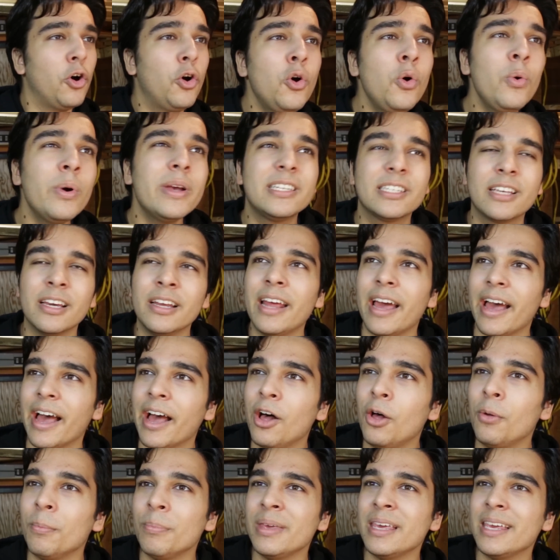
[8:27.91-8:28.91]
who is gonna
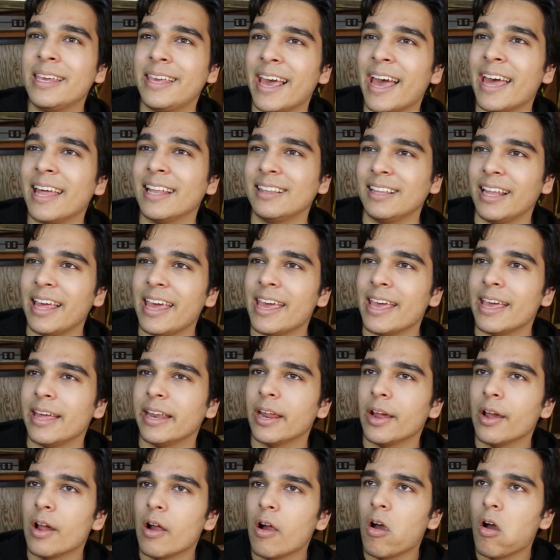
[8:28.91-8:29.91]
help me get
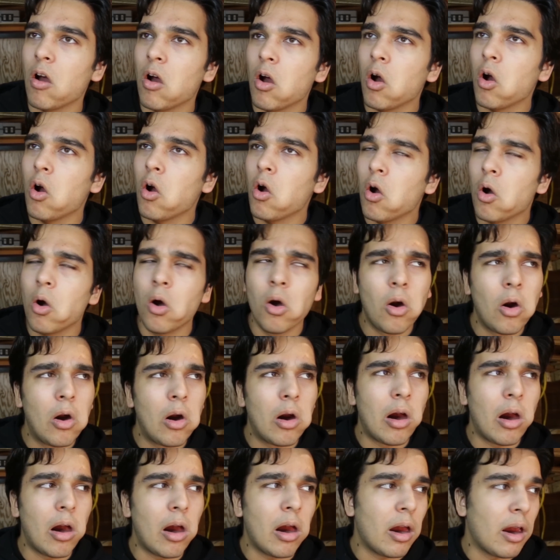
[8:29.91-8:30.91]
laid?
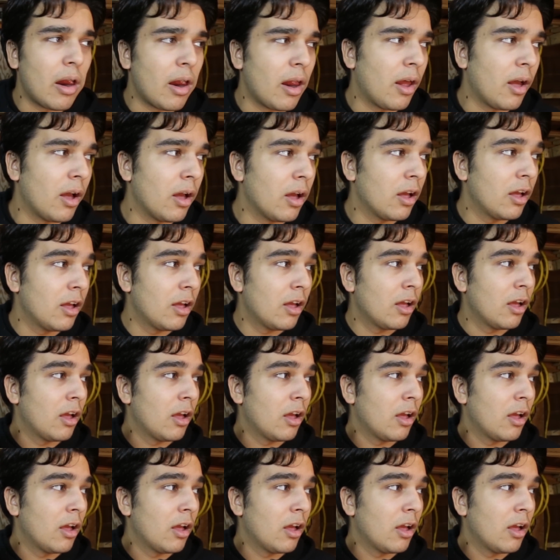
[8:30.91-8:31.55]
Uh,